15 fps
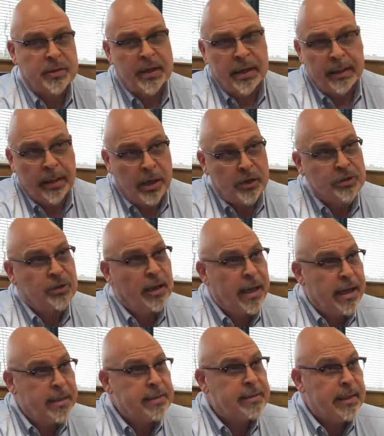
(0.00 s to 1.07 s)
say, a larger
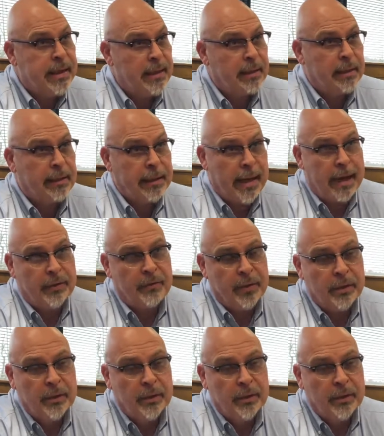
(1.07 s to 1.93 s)
land sale, and a lot of the